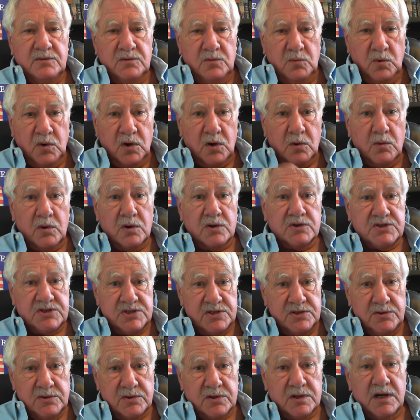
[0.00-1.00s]
World War
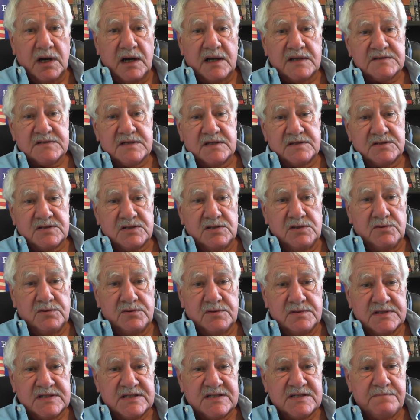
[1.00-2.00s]
II caused us
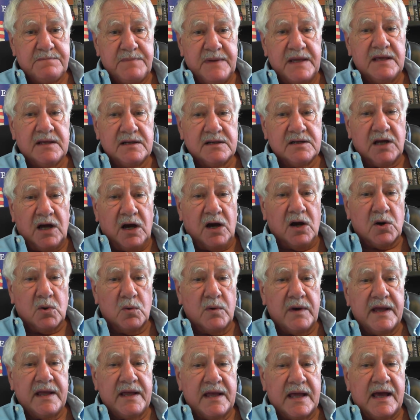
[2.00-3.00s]
to spend our
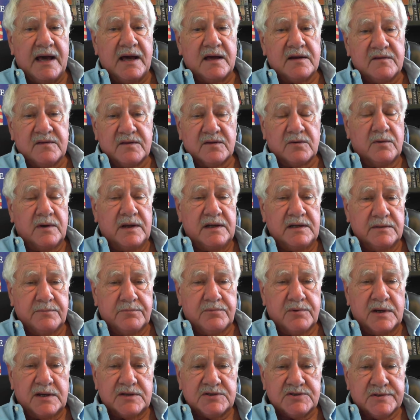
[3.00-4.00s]
way out of the Great
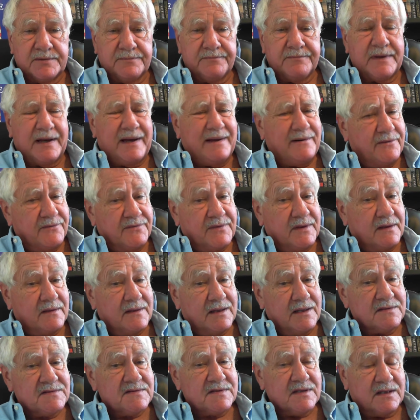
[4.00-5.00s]
Depression. I don't think
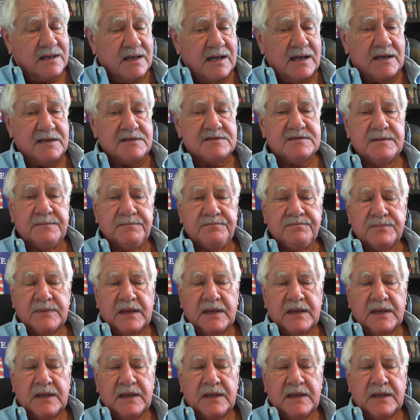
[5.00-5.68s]
that's the case.